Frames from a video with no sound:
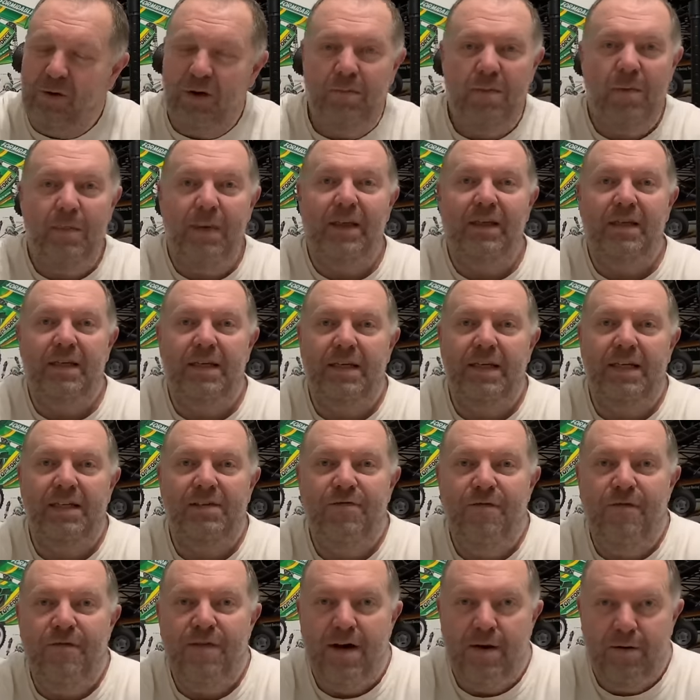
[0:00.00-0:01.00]
to be building this
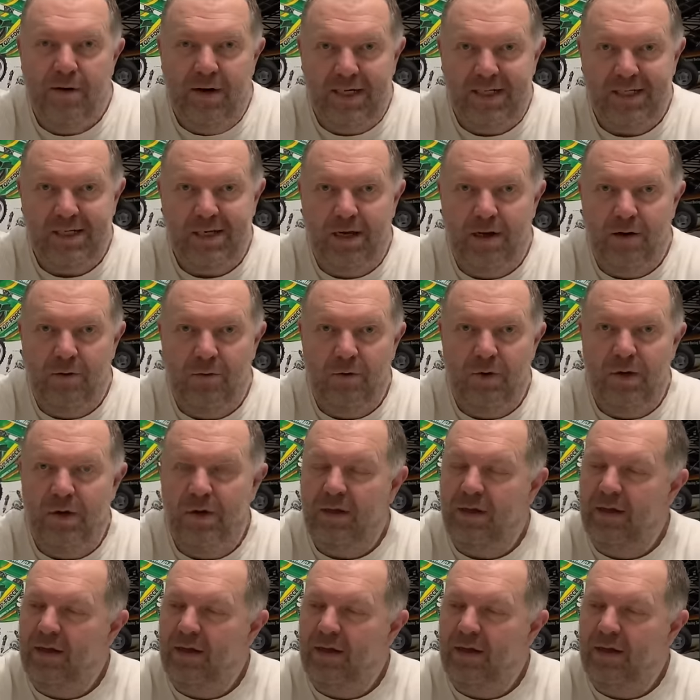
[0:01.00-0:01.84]
very soon.